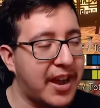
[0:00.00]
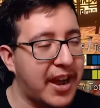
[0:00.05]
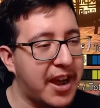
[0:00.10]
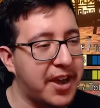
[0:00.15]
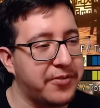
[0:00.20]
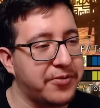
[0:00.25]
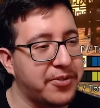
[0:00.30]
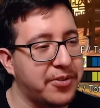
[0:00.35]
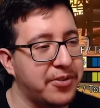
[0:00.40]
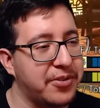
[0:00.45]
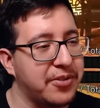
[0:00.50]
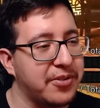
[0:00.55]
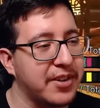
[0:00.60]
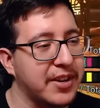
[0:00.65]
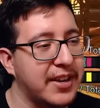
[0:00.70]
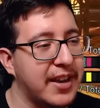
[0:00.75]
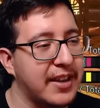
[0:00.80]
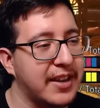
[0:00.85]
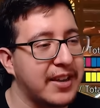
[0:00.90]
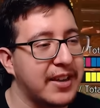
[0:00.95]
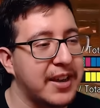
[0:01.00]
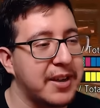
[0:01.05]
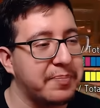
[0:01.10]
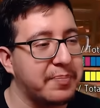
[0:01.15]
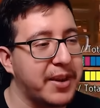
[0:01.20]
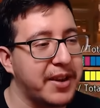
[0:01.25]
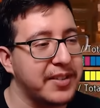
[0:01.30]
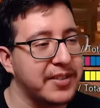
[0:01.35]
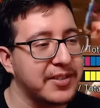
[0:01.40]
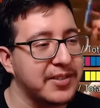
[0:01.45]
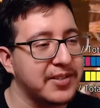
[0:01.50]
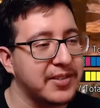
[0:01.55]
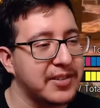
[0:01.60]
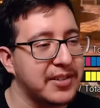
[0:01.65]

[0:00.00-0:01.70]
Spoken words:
after getting hit by this.